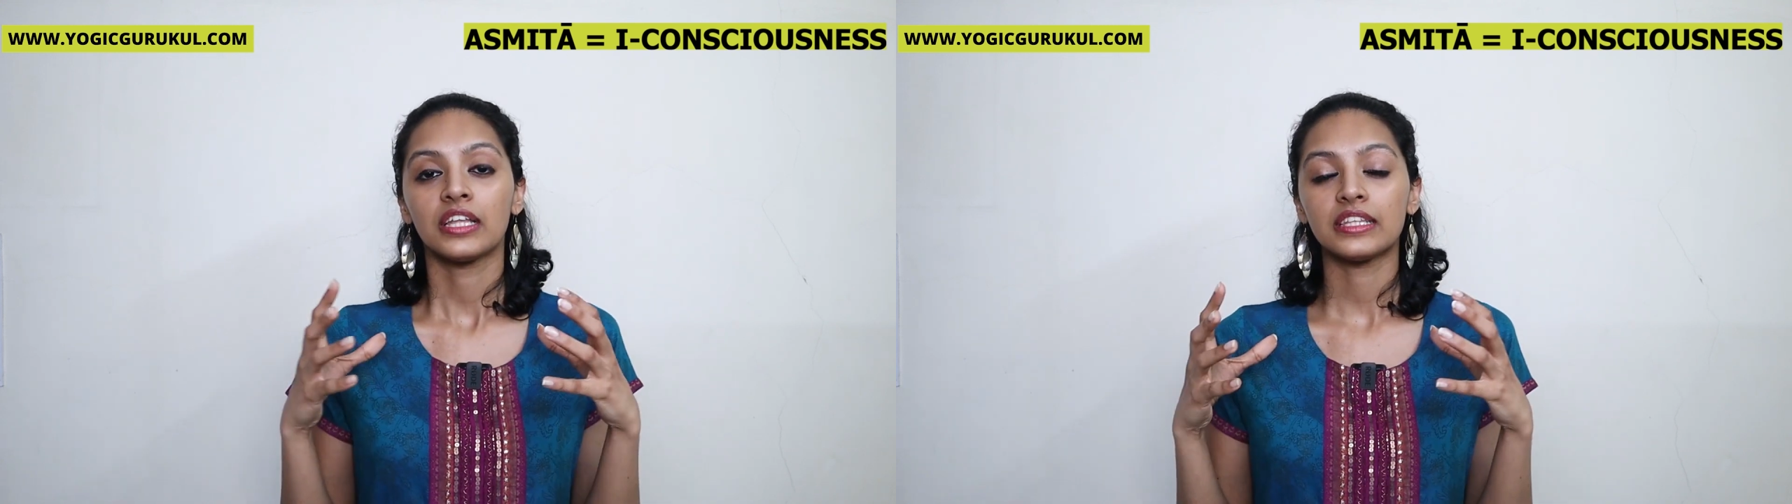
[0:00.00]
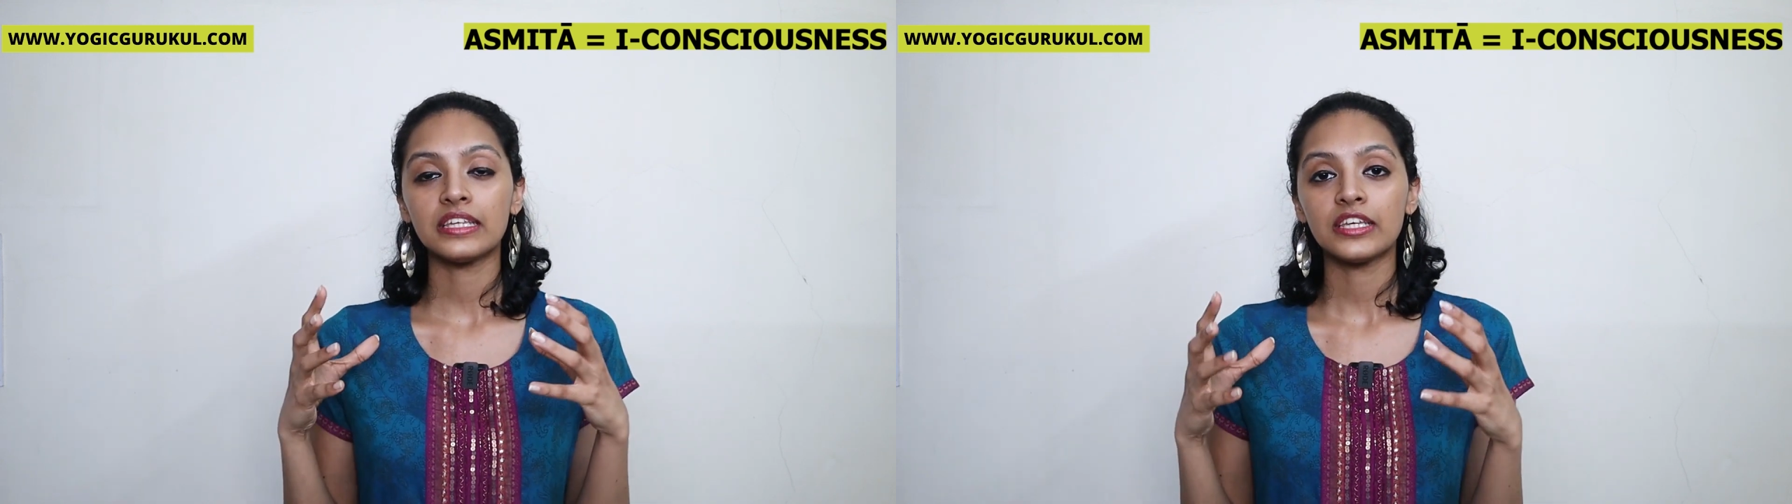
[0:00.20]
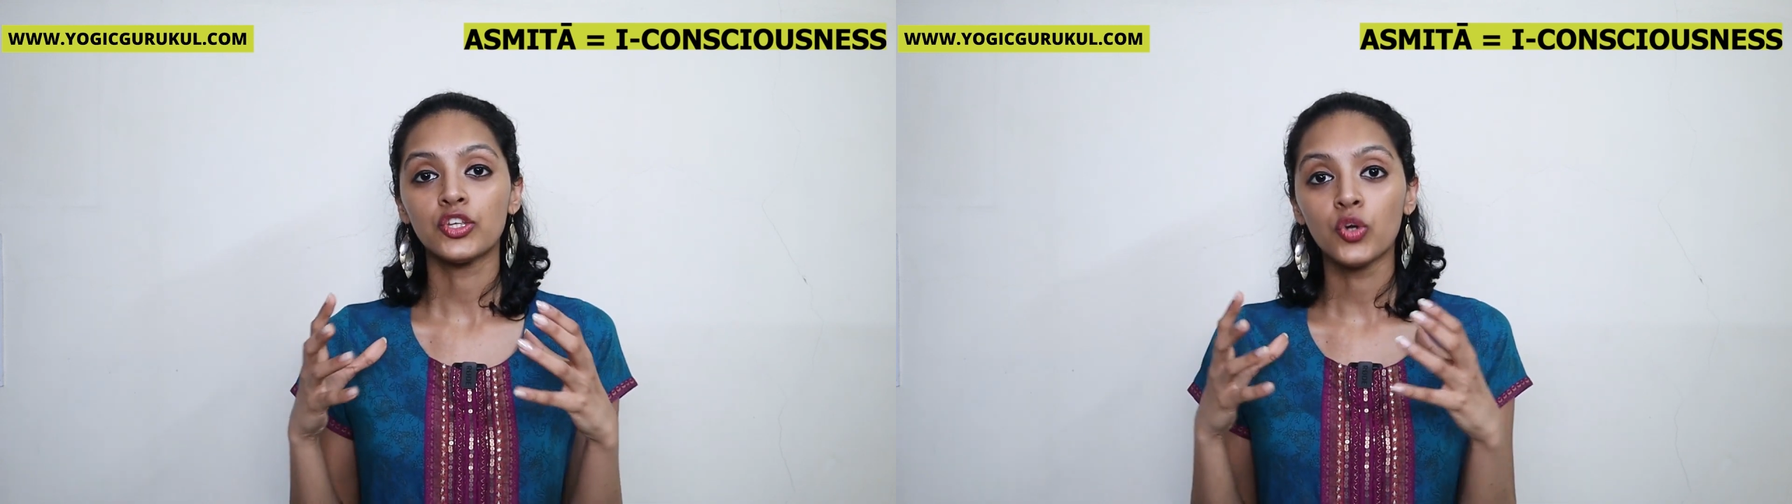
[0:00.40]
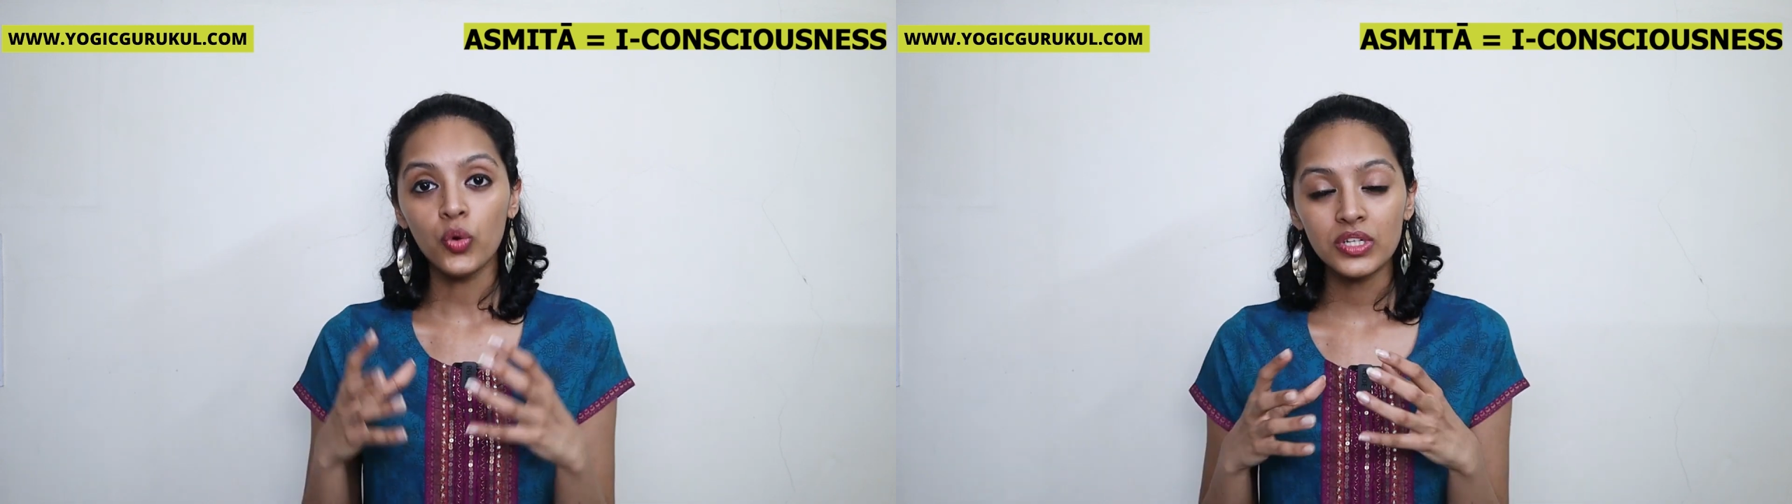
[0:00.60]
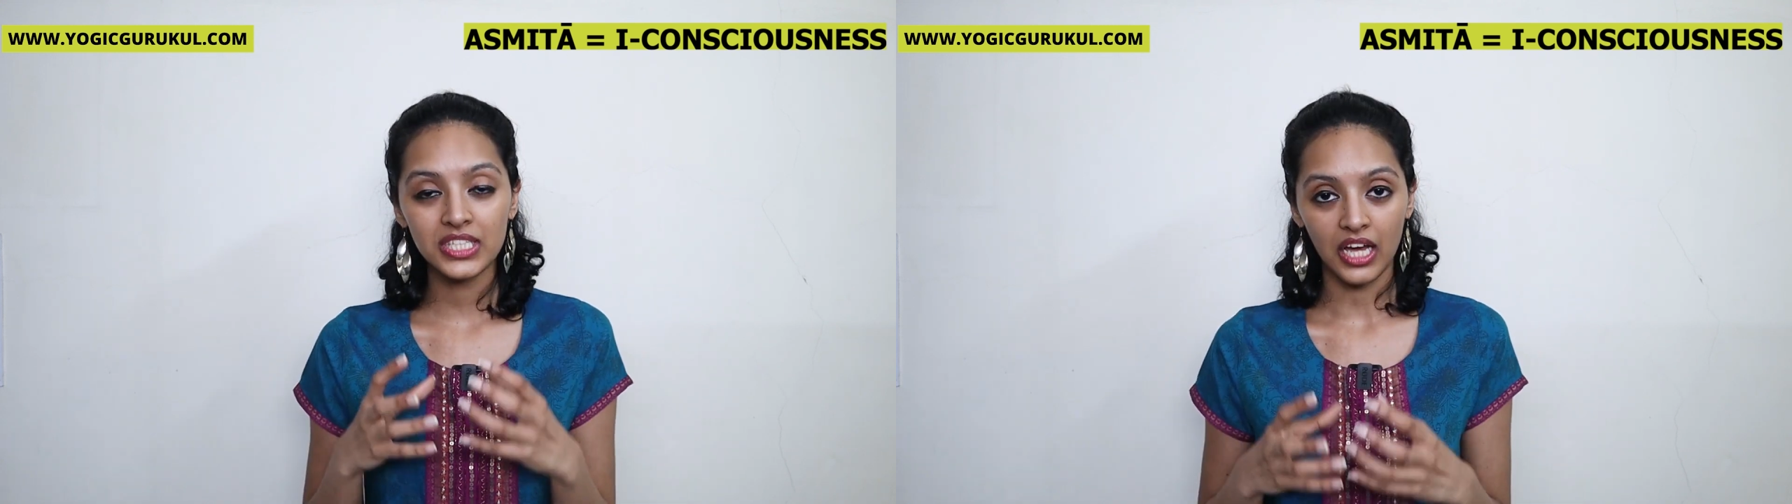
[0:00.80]
the
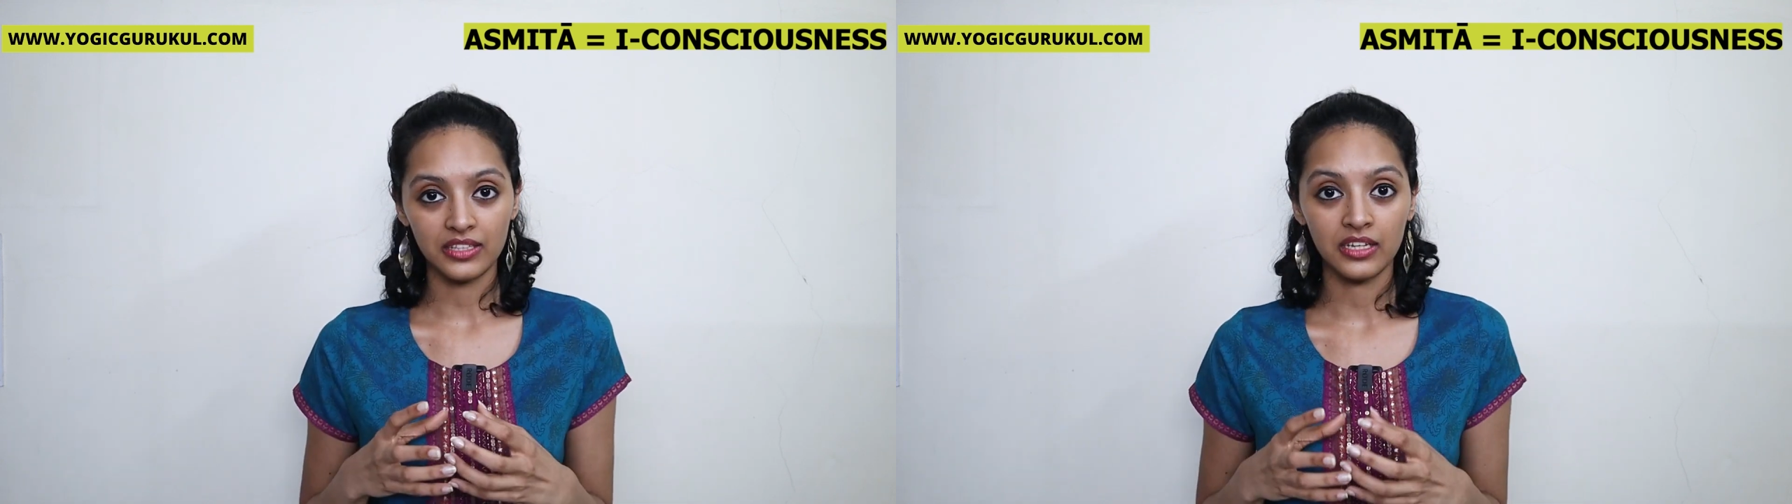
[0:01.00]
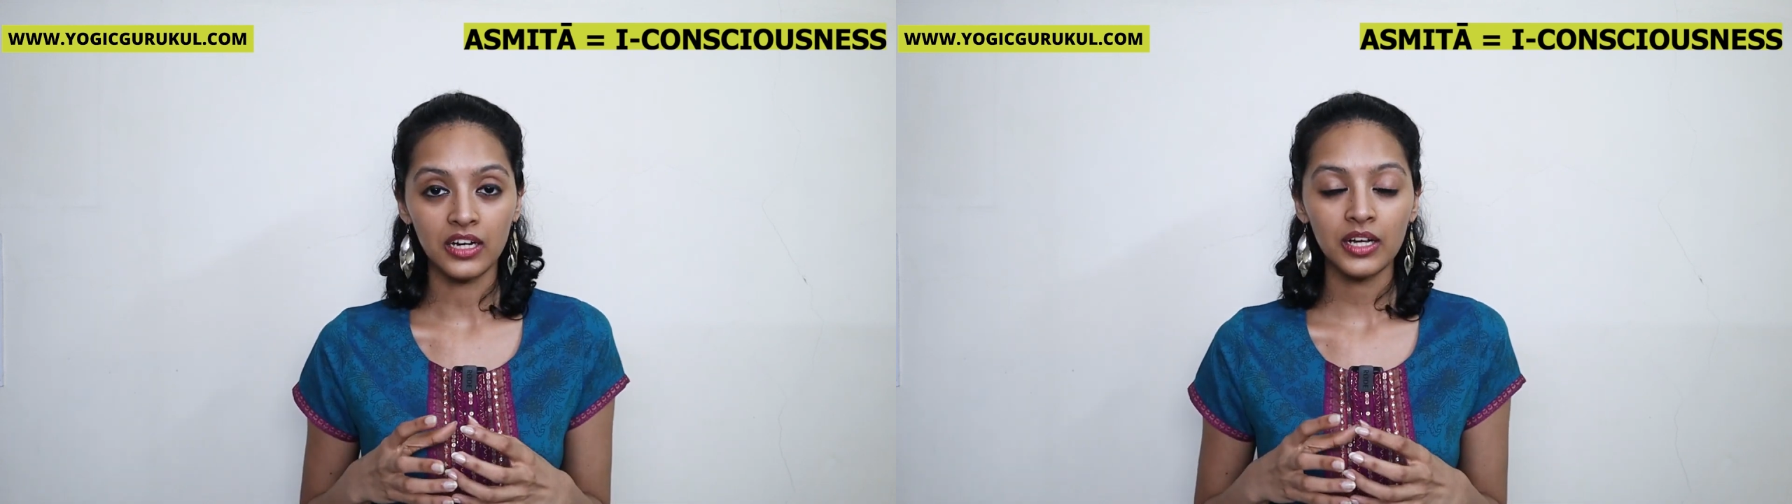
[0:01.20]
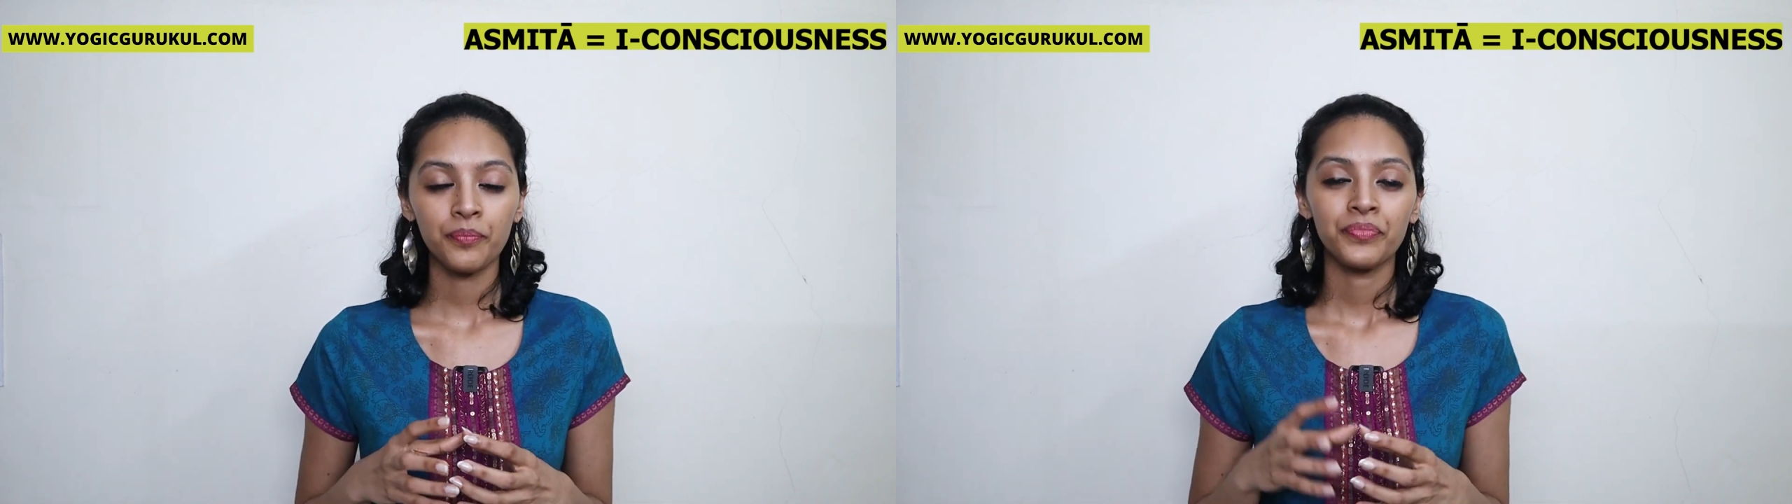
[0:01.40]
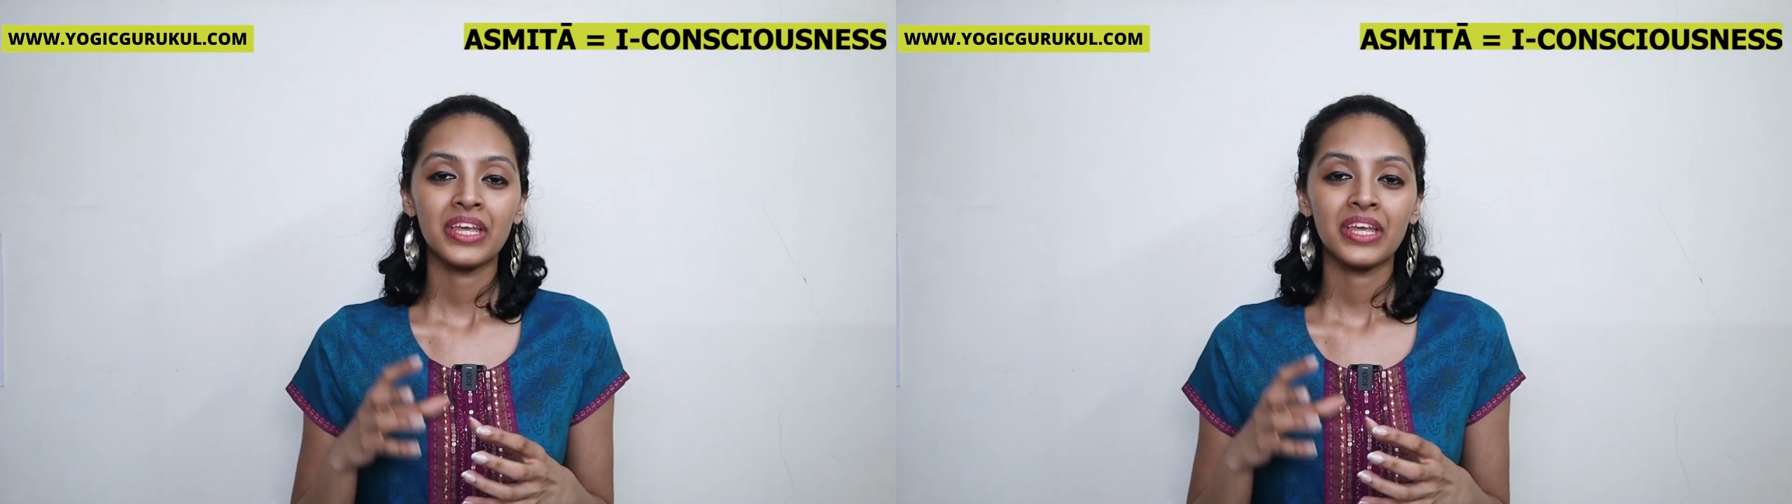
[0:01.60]
yog sadhak,